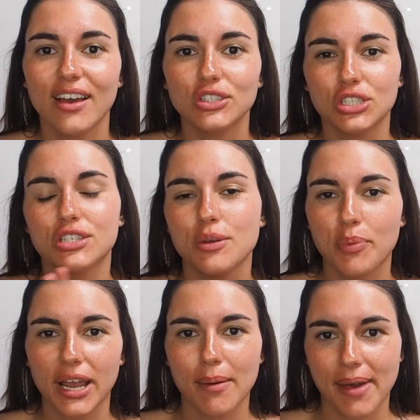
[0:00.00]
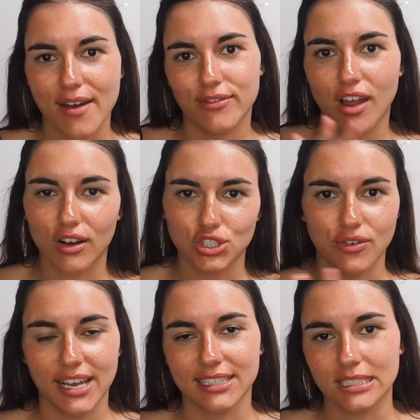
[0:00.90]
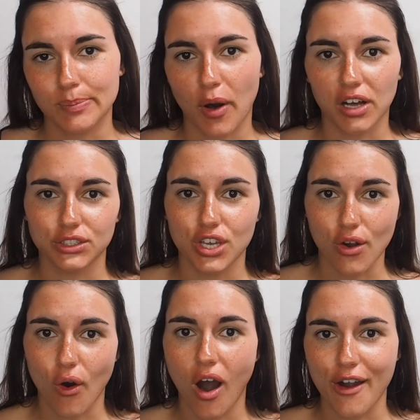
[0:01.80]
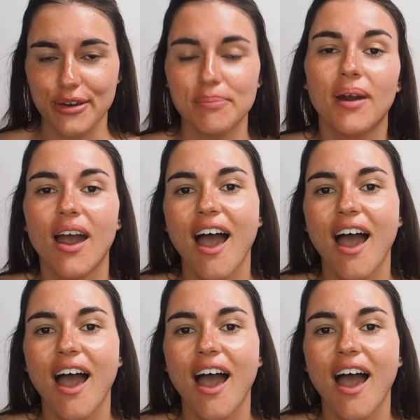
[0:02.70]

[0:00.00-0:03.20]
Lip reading: just to bring a bit of luxury and spa to your home.